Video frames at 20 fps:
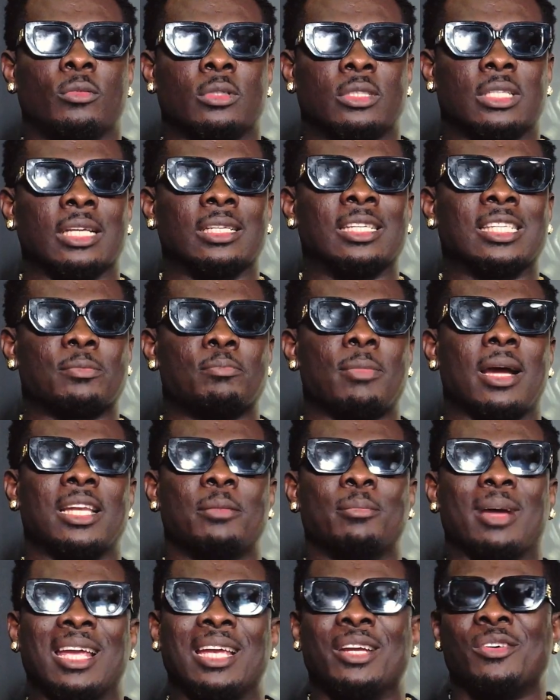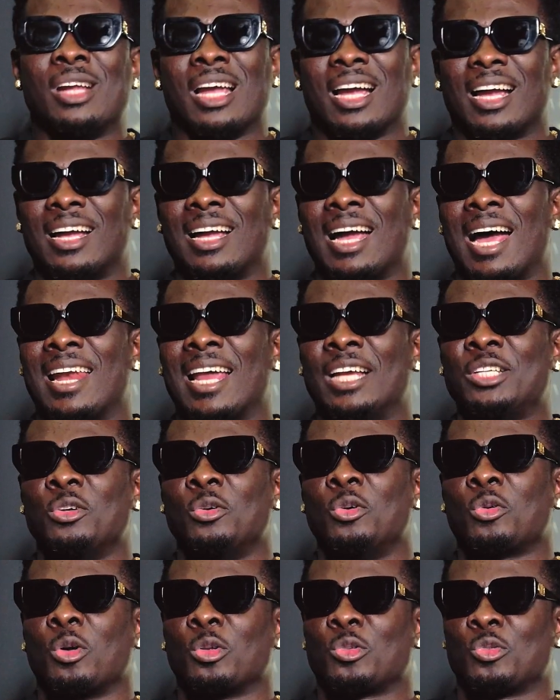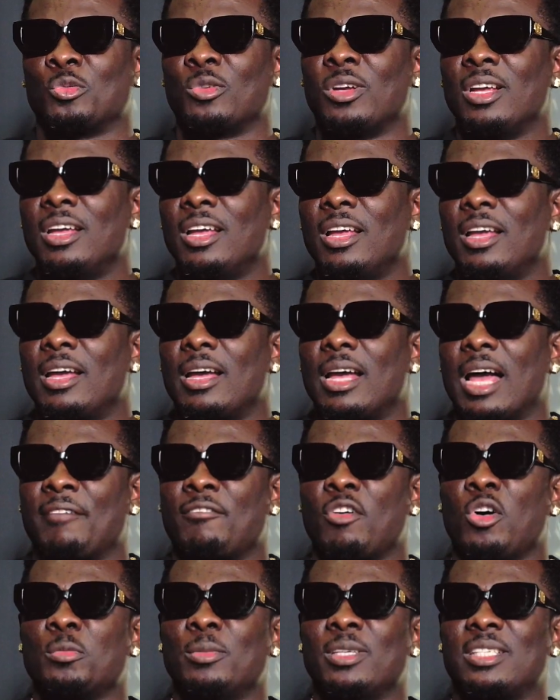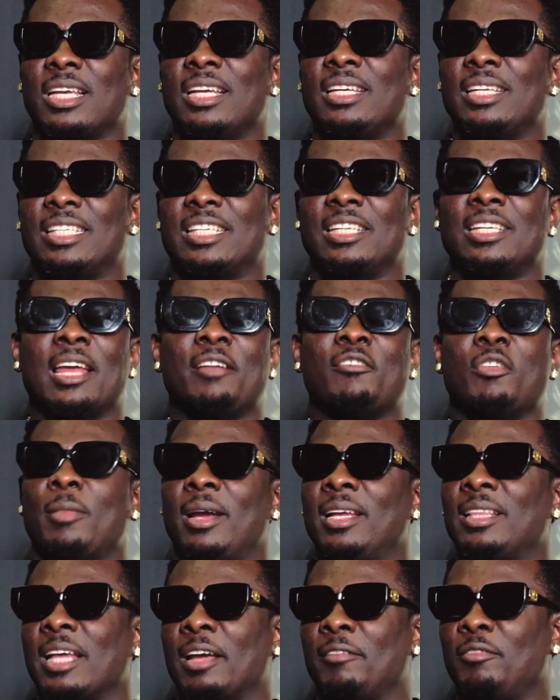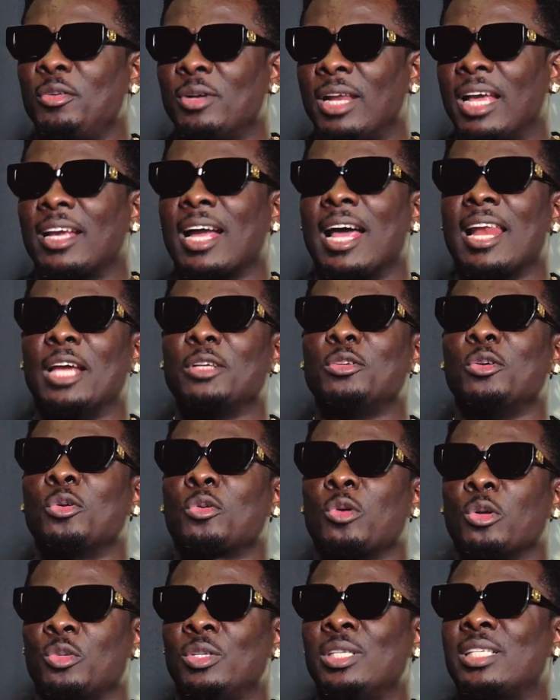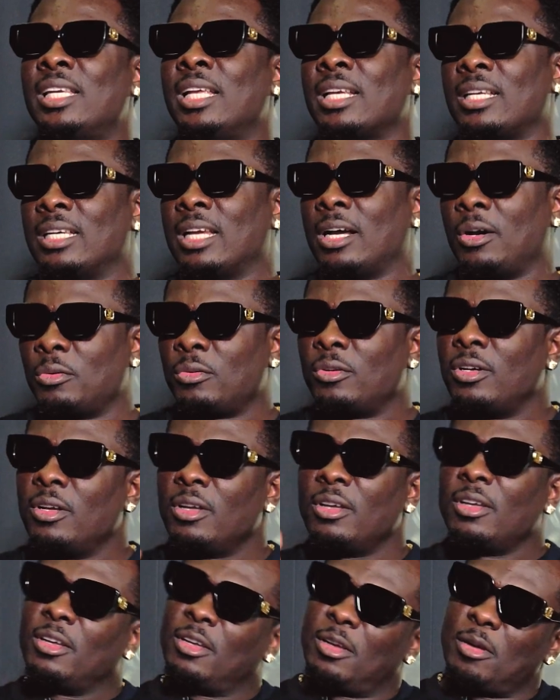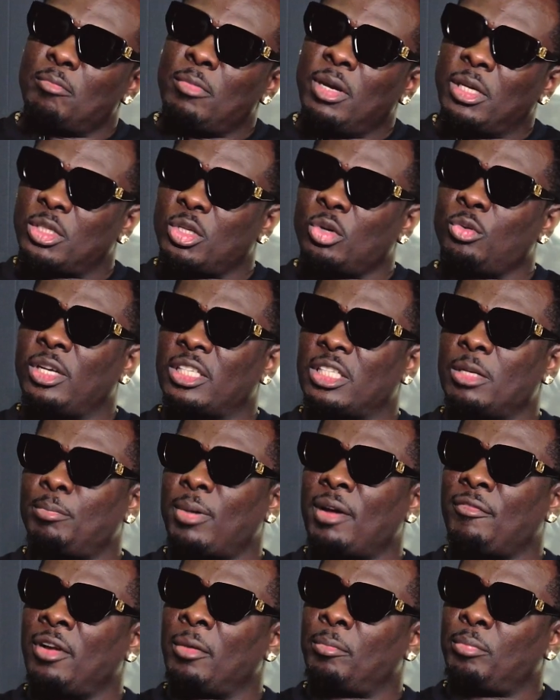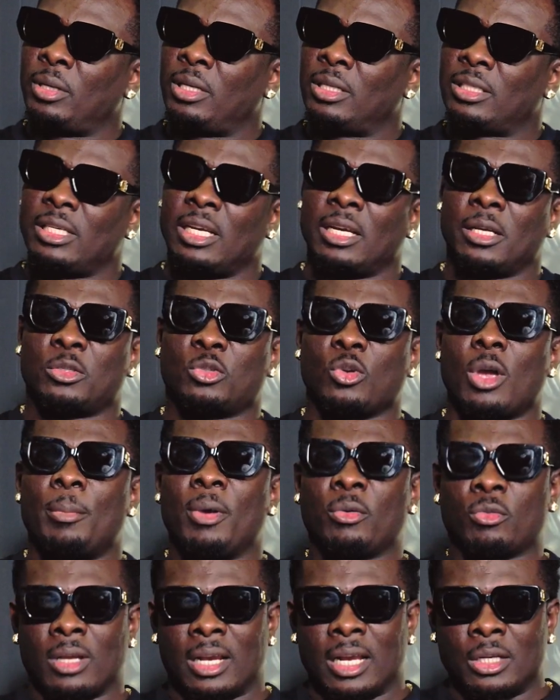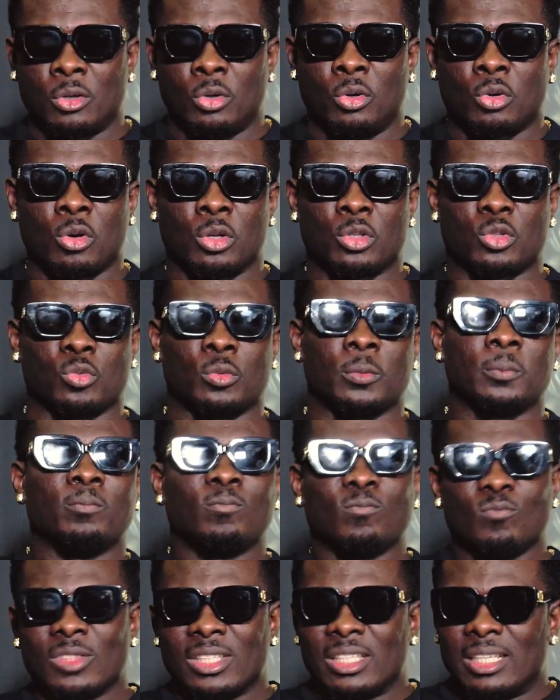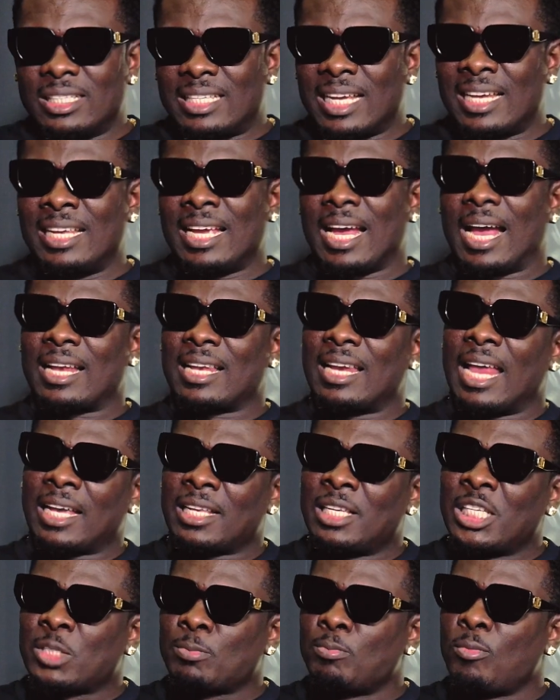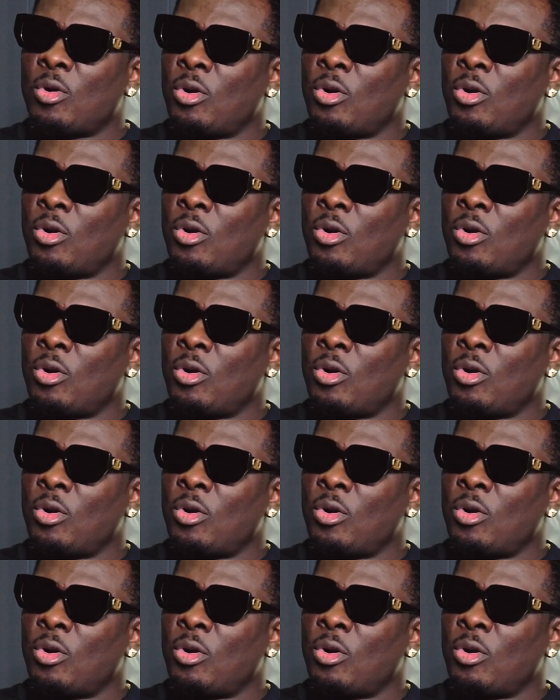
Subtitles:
there's this man in my area, Alaji Olukotu. I've always been saying this in every my interview. Like, Alaji Olukotu is late now. May so rest in perfect peace. Yeah. So I met Alaji Olukotu. Then he had like this